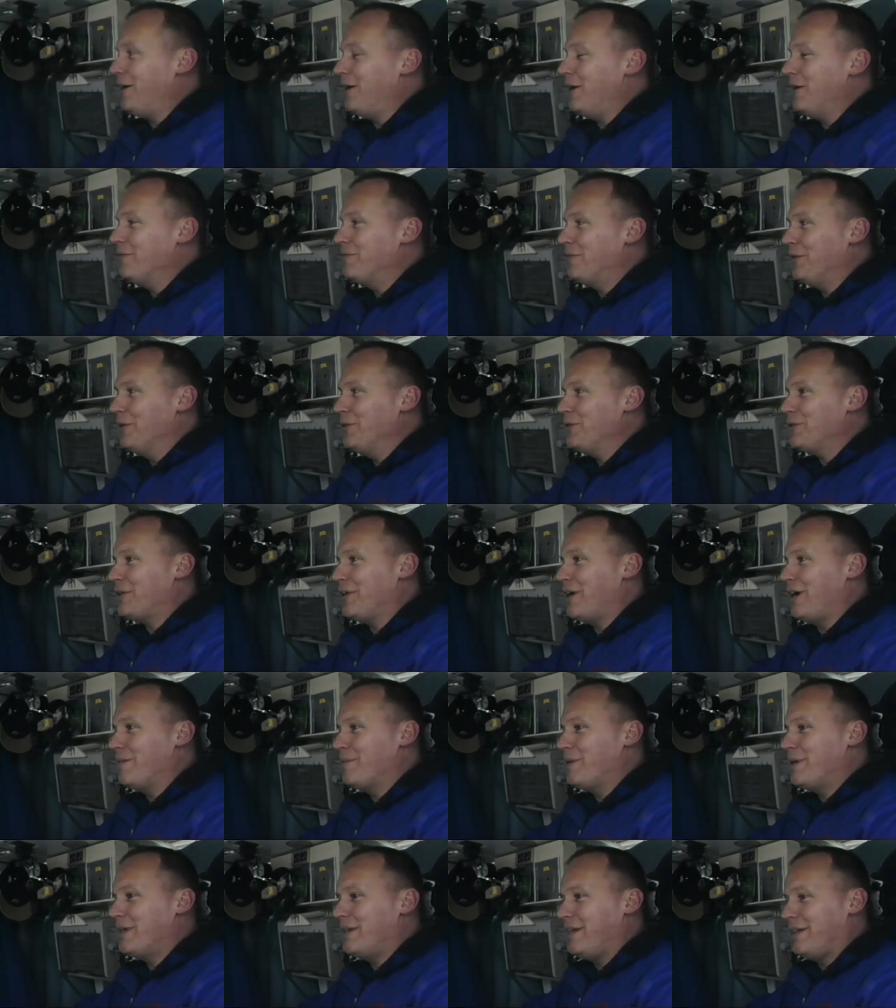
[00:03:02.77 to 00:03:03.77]
Our, our first
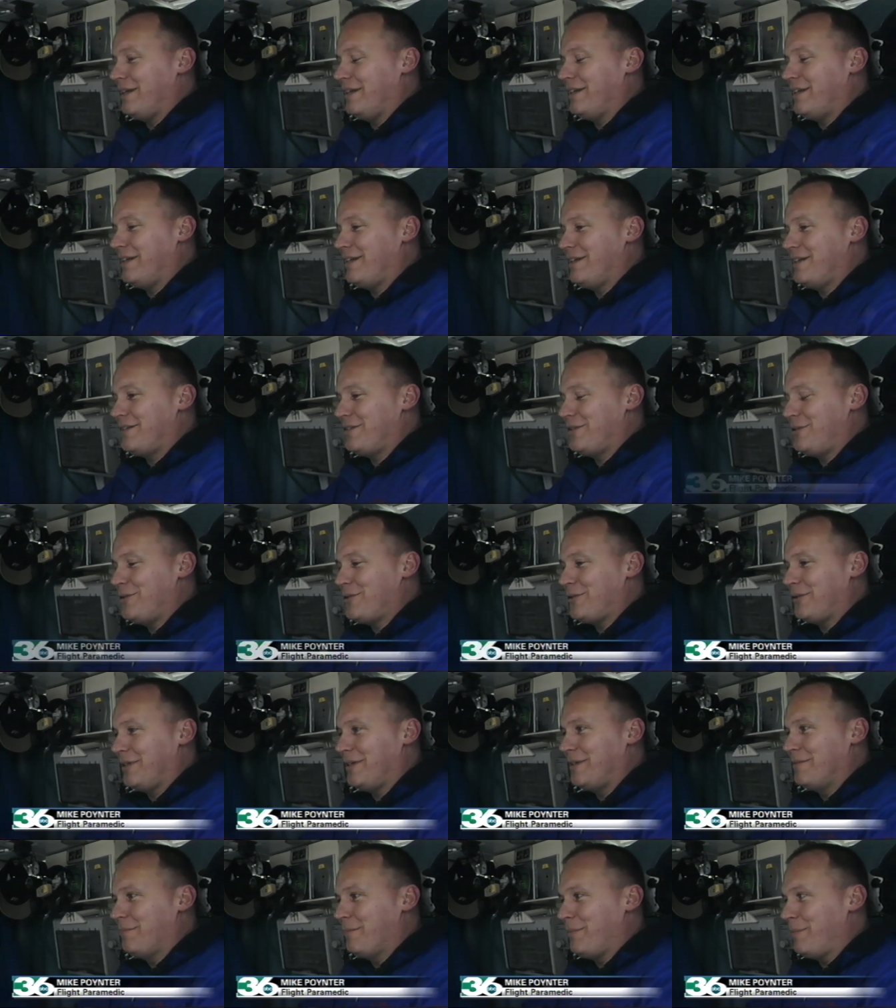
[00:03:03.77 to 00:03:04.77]
comment is
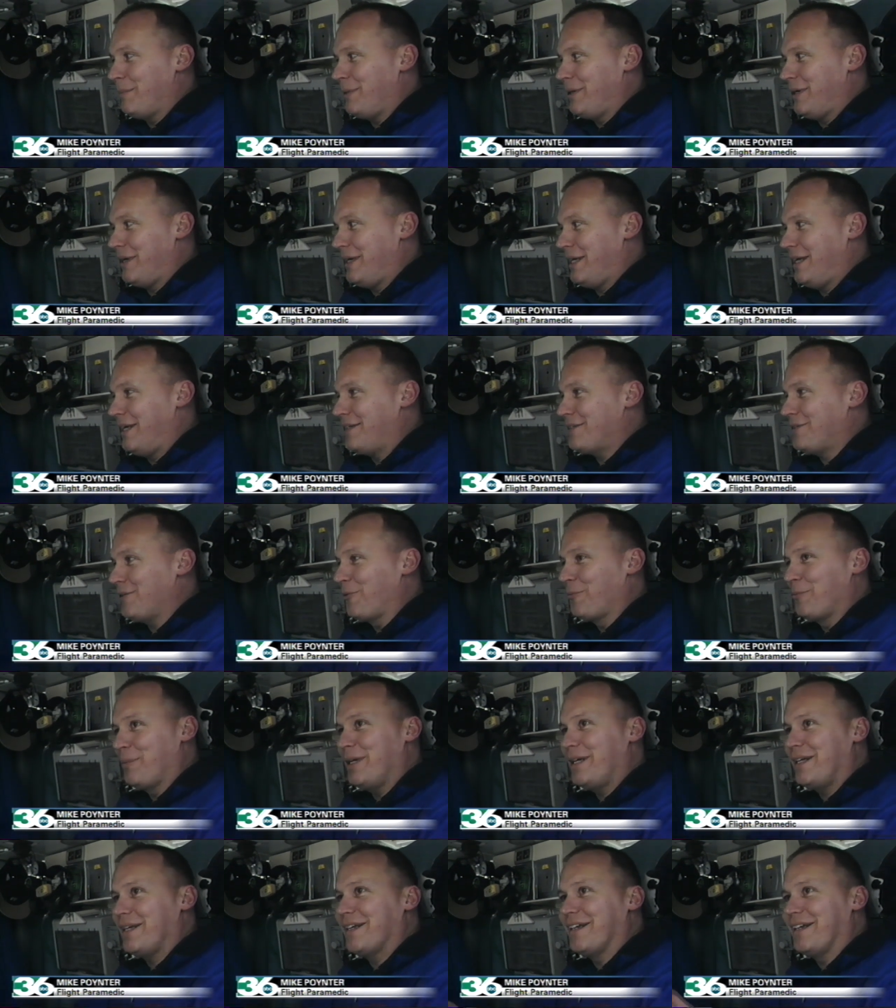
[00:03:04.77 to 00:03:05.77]
usually, it's so
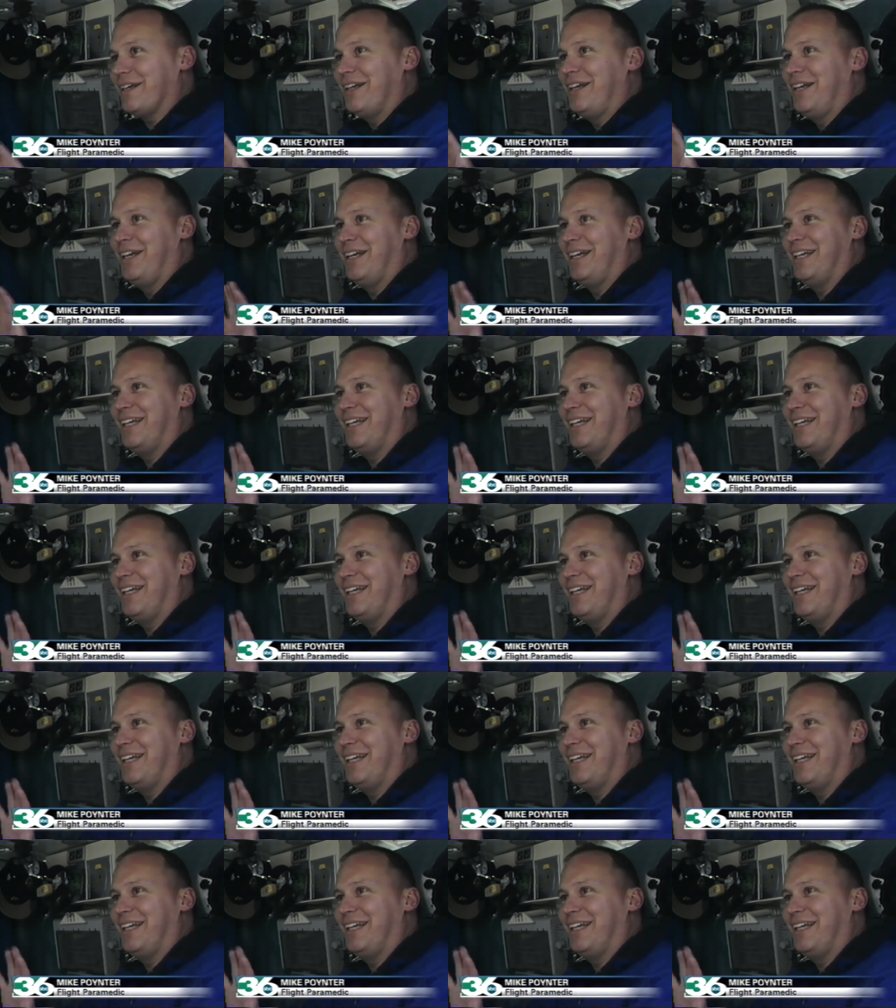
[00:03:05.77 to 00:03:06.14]
big.